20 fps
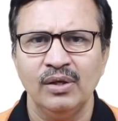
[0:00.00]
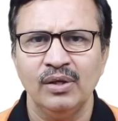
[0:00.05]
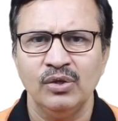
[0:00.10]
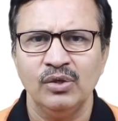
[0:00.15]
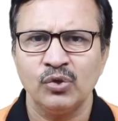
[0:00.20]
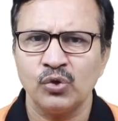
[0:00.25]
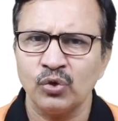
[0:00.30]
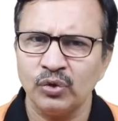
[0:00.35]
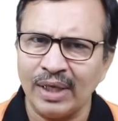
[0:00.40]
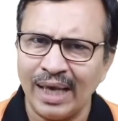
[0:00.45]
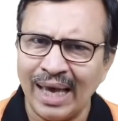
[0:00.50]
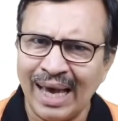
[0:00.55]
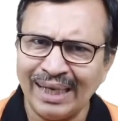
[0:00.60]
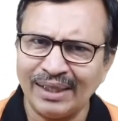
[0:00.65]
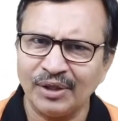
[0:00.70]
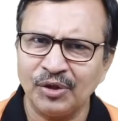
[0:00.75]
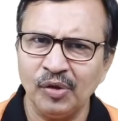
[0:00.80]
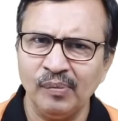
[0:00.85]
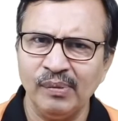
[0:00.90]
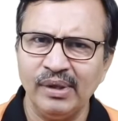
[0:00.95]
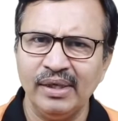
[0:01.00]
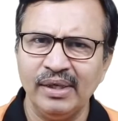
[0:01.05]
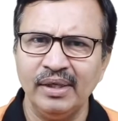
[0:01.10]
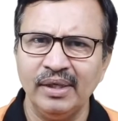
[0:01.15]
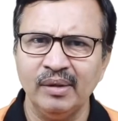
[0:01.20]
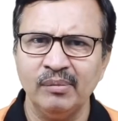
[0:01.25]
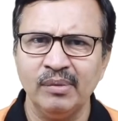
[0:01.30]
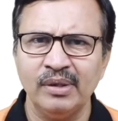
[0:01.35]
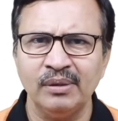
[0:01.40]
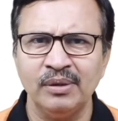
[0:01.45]
So the active
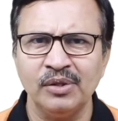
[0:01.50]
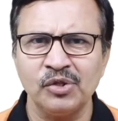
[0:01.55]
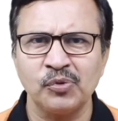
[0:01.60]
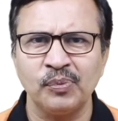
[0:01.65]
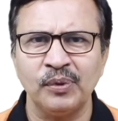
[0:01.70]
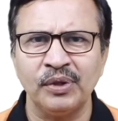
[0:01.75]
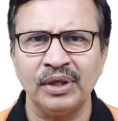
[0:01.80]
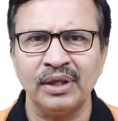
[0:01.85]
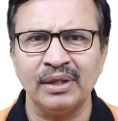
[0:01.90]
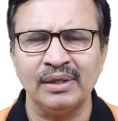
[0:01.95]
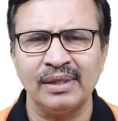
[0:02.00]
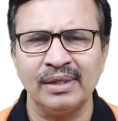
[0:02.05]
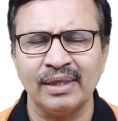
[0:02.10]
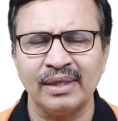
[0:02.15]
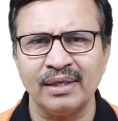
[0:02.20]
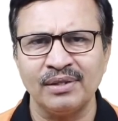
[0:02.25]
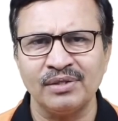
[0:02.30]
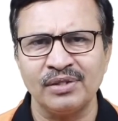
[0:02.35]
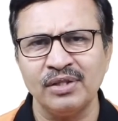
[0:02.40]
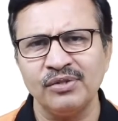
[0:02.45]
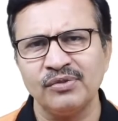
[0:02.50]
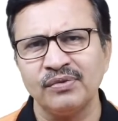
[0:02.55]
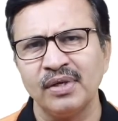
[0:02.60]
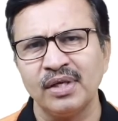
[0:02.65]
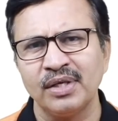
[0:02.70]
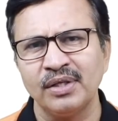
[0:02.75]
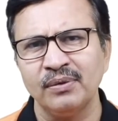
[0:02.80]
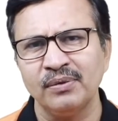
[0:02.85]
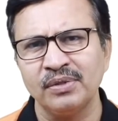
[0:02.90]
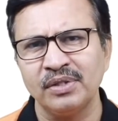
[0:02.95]
medium in this particular case since we
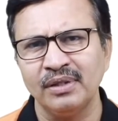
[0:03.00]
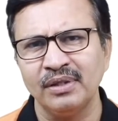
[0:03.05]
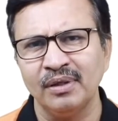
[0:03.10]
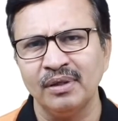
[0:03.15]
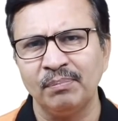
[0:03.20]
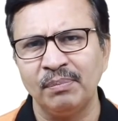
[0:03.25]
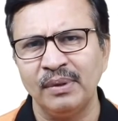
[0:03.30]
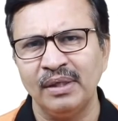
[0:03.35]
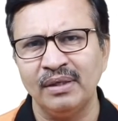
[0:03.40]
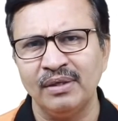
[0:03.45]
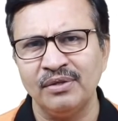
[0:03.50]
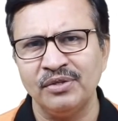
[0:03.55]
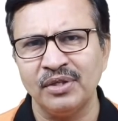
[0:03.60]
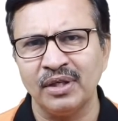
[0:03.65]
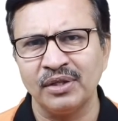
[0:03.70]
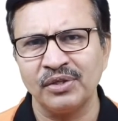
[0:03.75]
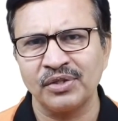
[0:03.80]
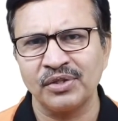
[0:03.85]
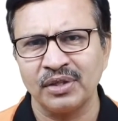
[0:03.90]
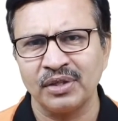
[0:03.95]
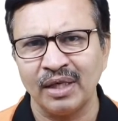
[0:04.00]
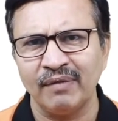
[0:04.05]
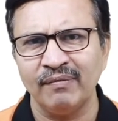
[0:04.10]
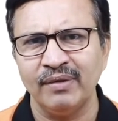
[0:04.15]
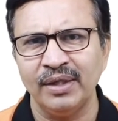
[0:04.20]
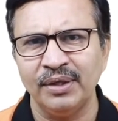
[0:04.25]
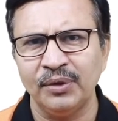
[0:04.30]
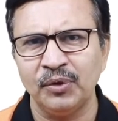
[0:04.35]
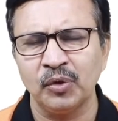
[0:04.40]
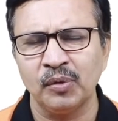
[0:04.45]
are using a PN junction
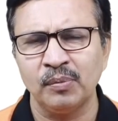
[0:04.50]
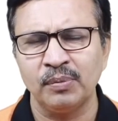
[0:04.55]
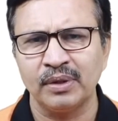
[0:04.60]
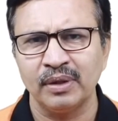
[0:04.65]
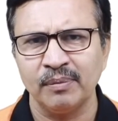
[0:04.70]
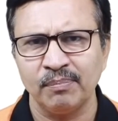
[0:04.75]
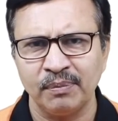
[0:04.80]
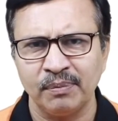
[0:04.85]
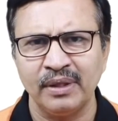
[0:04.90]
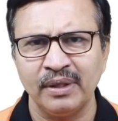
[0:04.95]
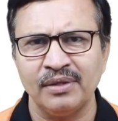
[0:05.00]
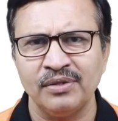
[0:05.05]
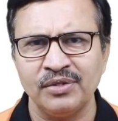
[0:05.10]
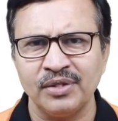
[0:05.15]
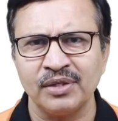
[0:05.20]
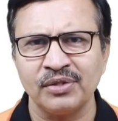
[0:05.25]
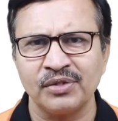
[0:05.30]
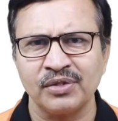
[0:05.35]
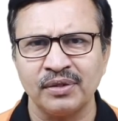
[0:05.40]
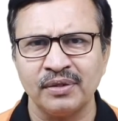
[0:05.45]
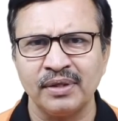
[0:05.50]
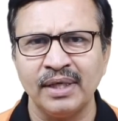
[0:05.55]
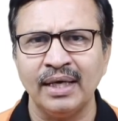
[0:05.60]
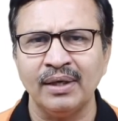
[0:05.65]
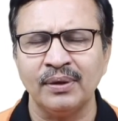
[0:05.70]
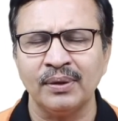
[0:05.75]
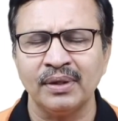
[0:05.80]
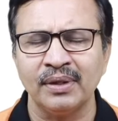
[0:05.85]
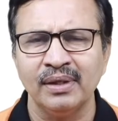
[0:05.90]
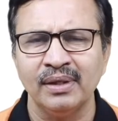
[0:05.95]
heavily doped PN junction
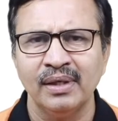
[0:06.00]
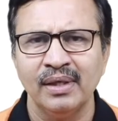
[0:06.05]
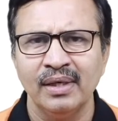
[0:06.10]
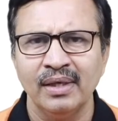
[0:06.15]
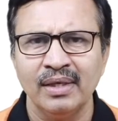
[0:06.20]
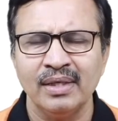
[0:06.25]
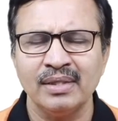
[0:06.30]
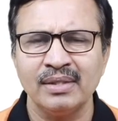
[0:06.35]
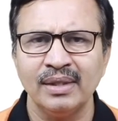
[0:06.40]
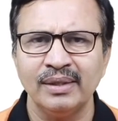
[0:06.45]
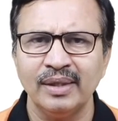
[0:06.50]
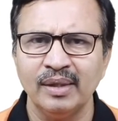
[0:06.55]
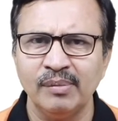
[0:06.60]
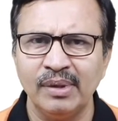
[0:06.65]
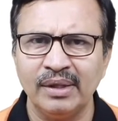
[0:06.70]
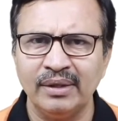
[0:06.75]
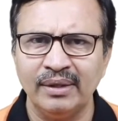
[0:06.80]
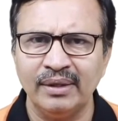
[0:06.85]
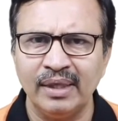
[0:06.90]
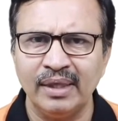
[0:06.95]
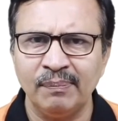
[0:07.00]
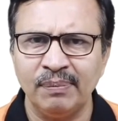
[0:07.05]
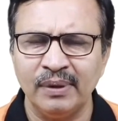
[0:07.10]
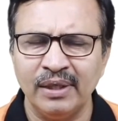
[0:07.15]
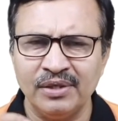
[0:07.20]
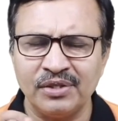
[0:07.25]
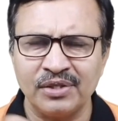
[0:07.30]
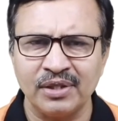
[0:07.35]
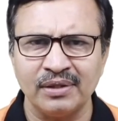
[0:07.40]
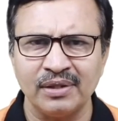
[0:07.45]
diode is nothing but the
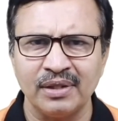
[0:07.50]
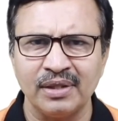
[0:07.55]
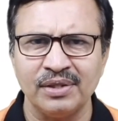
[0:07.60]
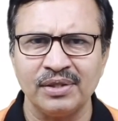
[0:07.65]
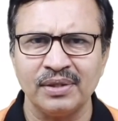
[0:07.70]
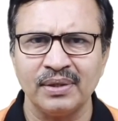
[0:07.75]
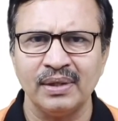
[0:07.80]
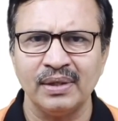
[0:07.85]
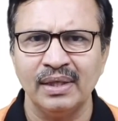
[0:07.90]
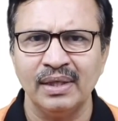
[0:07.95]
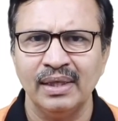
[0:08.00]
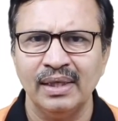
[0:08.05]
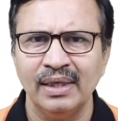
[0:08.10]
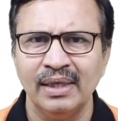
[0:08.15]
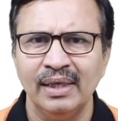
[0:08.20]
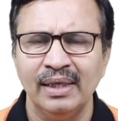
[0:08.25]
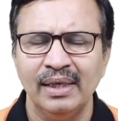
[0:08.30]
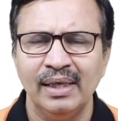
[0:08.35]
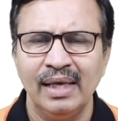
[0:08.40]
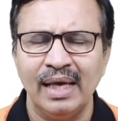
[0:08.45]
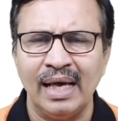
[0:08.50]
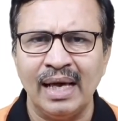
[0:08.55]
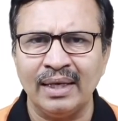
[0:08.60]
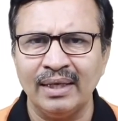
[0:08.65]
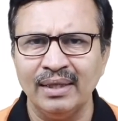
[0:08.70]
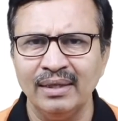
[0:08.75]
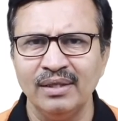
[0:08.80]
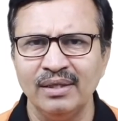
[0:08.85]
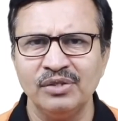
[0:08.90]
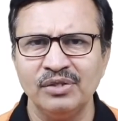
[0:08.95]
depletion region and
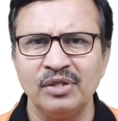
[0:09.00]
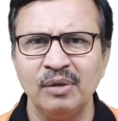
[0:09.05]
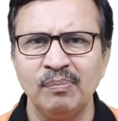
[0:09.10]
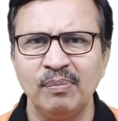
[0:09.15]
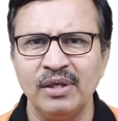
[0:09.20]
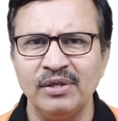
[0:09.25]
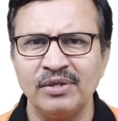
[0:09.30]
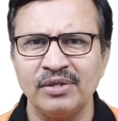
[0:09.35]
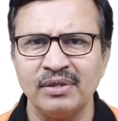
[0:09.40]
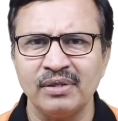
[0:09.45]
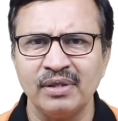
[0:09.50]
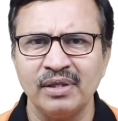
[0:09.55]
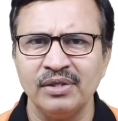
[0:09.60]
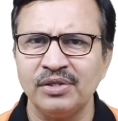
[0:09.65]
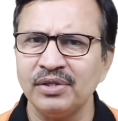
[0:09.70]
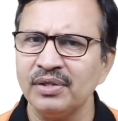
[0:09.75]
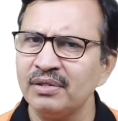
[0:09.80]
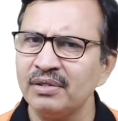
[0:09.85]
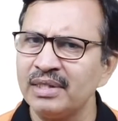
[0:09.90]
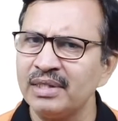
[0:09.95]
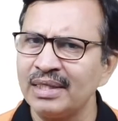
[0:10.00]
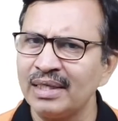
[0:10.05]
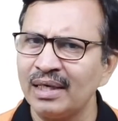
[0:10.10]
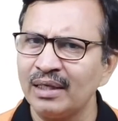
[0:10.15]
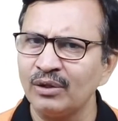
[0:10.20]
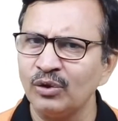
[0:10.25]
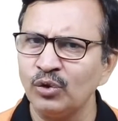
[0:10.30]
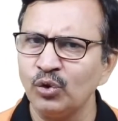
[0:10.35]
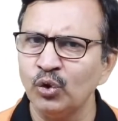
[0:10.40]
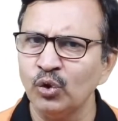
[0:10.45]
in this depletion region there are
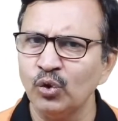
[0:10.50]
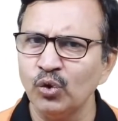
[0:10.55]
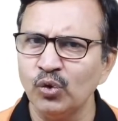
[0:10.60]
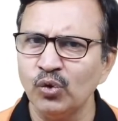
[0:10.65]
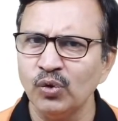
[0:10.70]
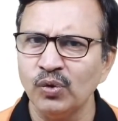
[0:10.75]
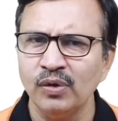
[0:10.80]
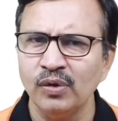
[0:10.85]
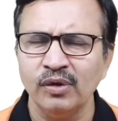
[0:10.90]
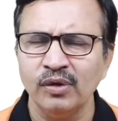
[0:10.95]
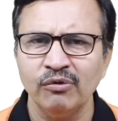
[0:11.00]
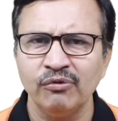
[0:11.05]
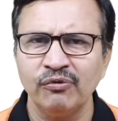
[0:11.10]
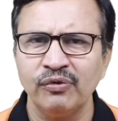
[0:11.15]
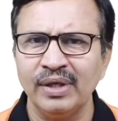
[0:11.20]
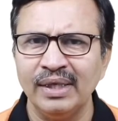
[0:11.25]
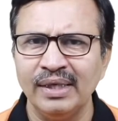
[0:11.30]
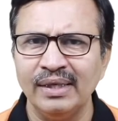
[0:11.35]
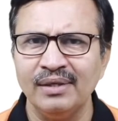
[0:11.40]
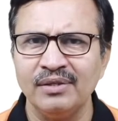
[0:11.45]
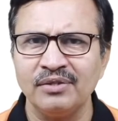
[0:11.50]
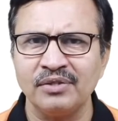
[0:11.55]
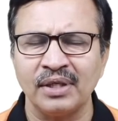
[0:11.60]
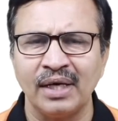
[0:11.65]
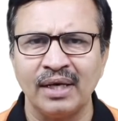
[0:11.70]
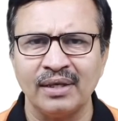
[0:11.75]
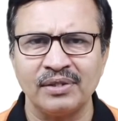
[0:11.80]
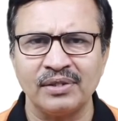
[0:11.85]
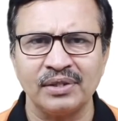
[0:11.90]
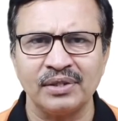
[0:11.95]
no free
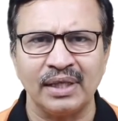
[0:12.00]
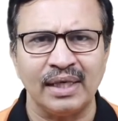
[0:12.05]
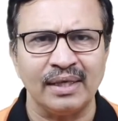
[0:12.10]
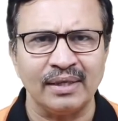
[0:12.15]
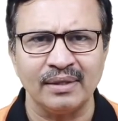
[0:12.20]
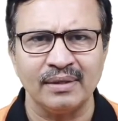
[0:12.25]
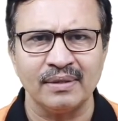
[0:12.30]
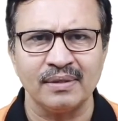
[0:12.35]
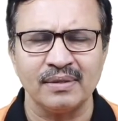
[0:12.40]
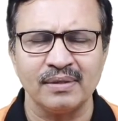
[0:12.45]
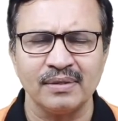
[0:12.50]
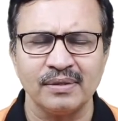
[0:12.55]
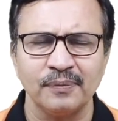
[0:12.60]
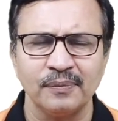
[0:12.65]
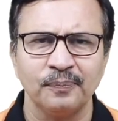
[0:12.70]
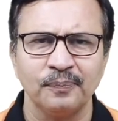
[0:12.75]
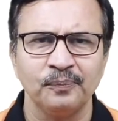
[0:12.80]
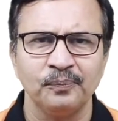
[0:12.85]
charge carriers.